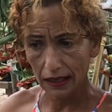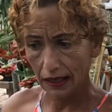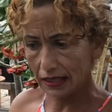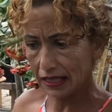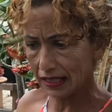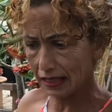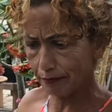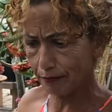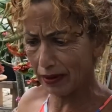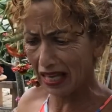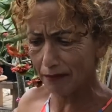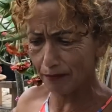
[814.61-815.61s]
It's a
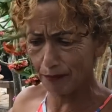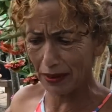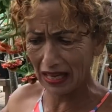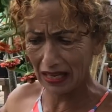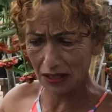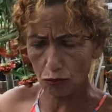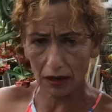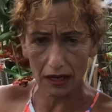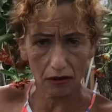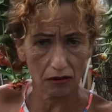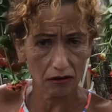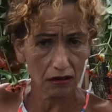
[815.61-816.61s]
big square
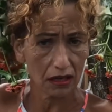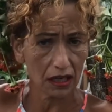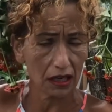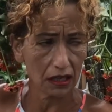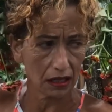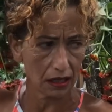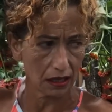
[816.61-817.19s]
concrete